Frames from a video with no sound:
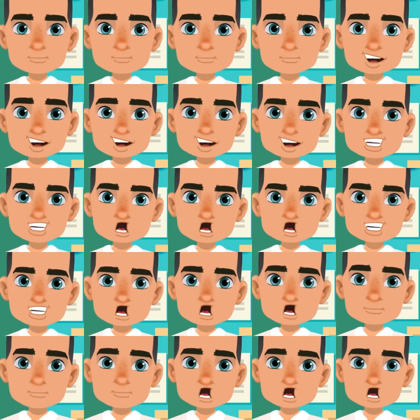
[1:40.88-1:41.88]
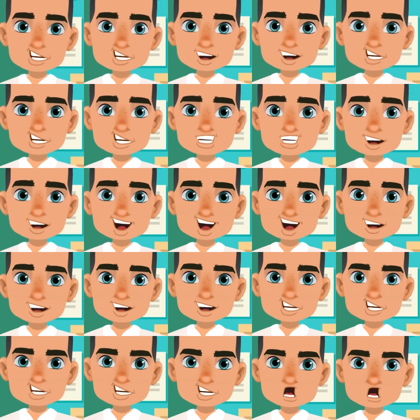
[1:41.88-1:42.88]
People have not been
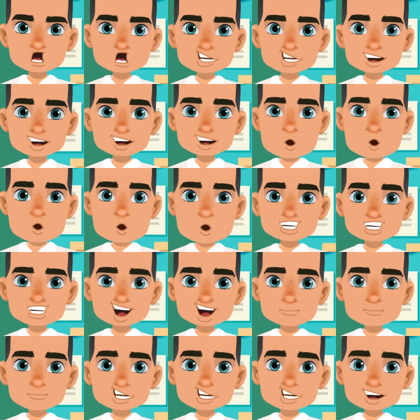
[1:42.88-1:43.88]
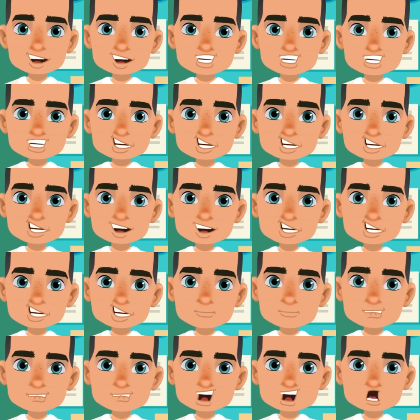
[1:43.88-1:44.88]
saying that the old factory should be
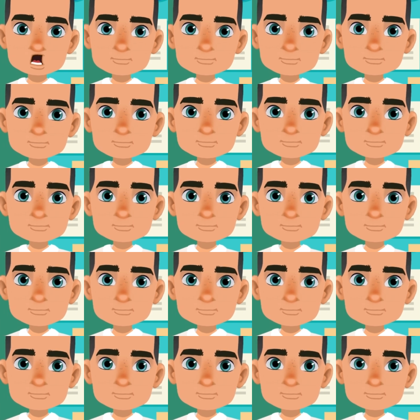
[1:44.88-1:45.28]
shut down.